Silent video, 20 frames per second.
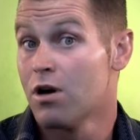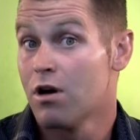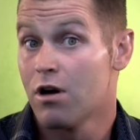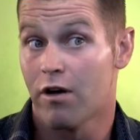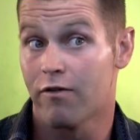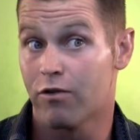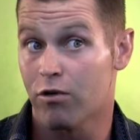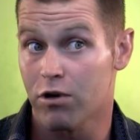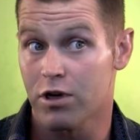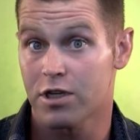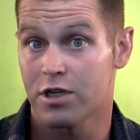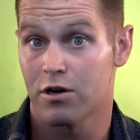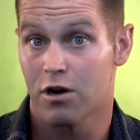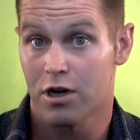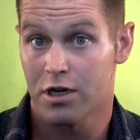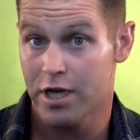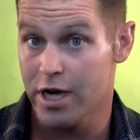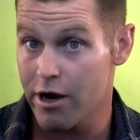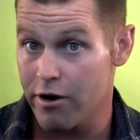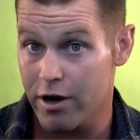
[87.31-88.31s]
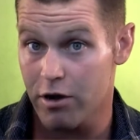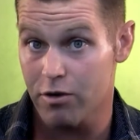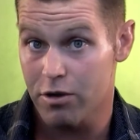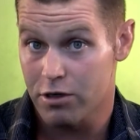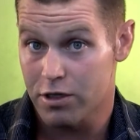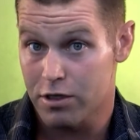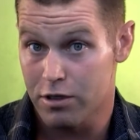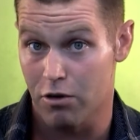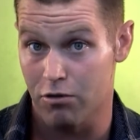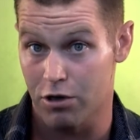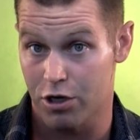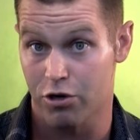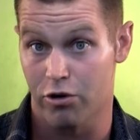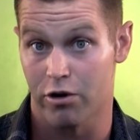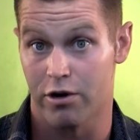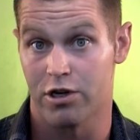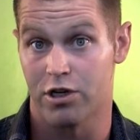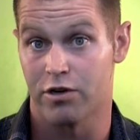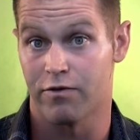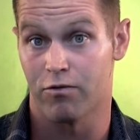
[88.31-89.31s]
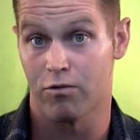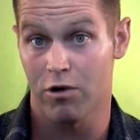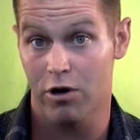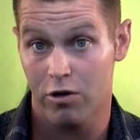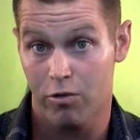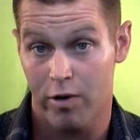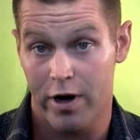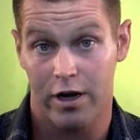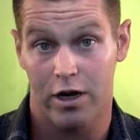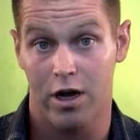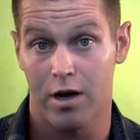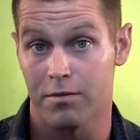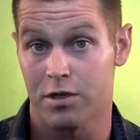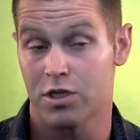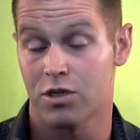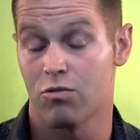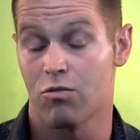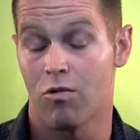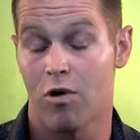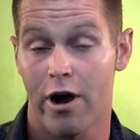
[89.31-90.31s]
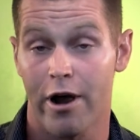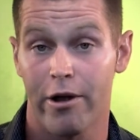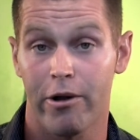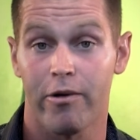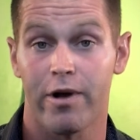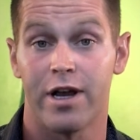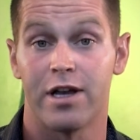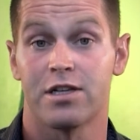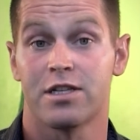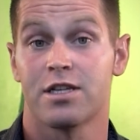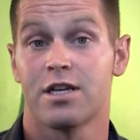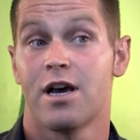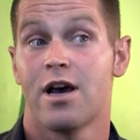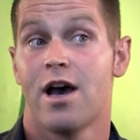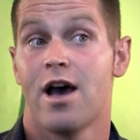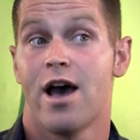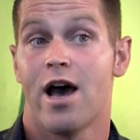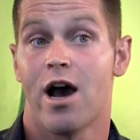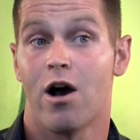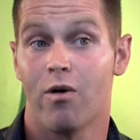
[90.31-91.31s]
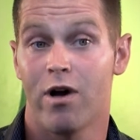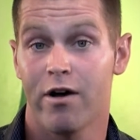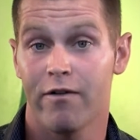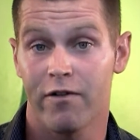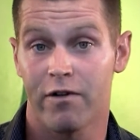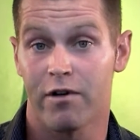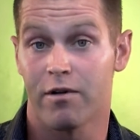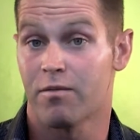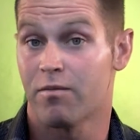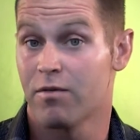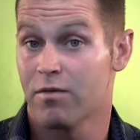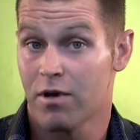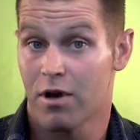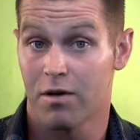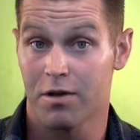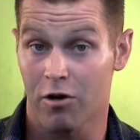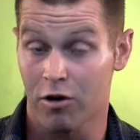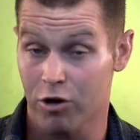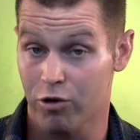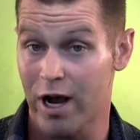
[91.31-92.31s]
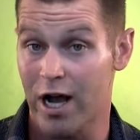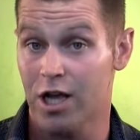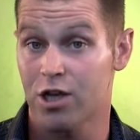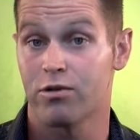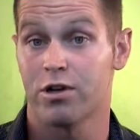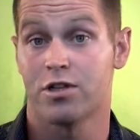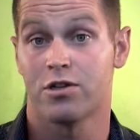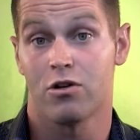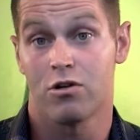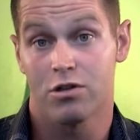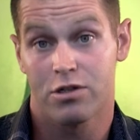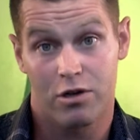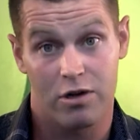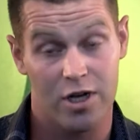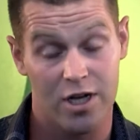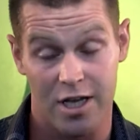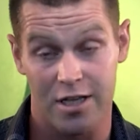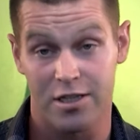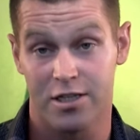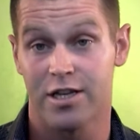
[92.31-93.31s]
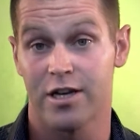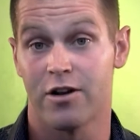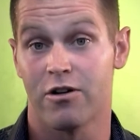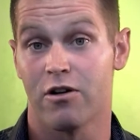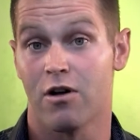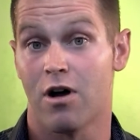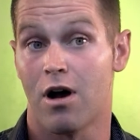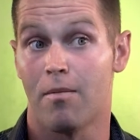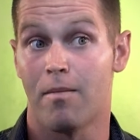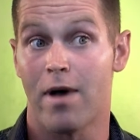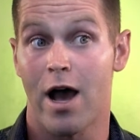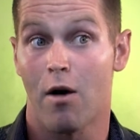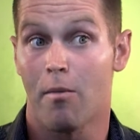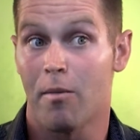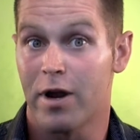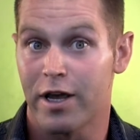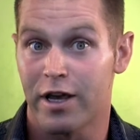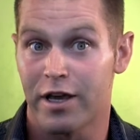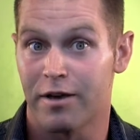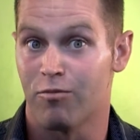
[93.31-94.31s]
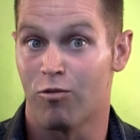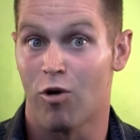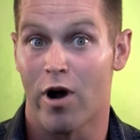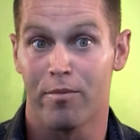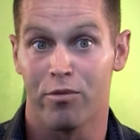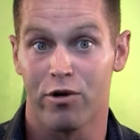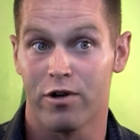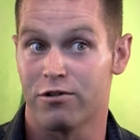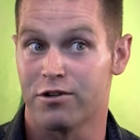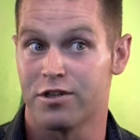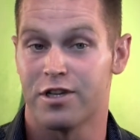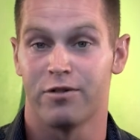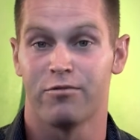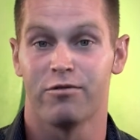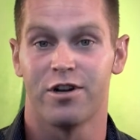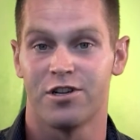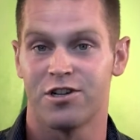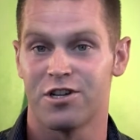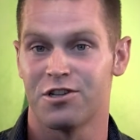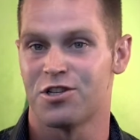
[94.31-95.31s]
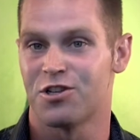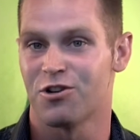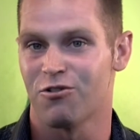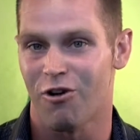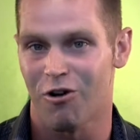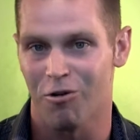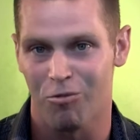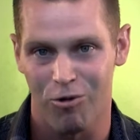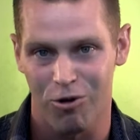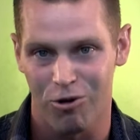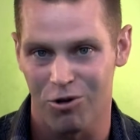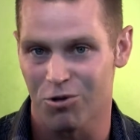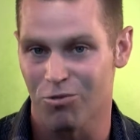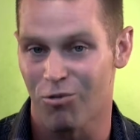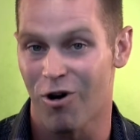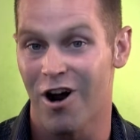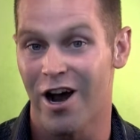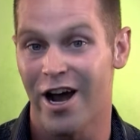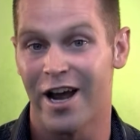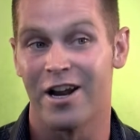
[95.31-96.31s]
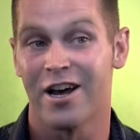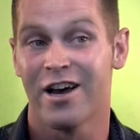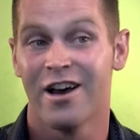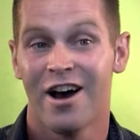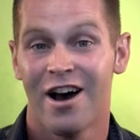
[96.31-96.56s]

Of course, in Ontario, there's no shortage of work when it comes to wineries. However, our graduates also consider how many wine producing regions there are worldwide.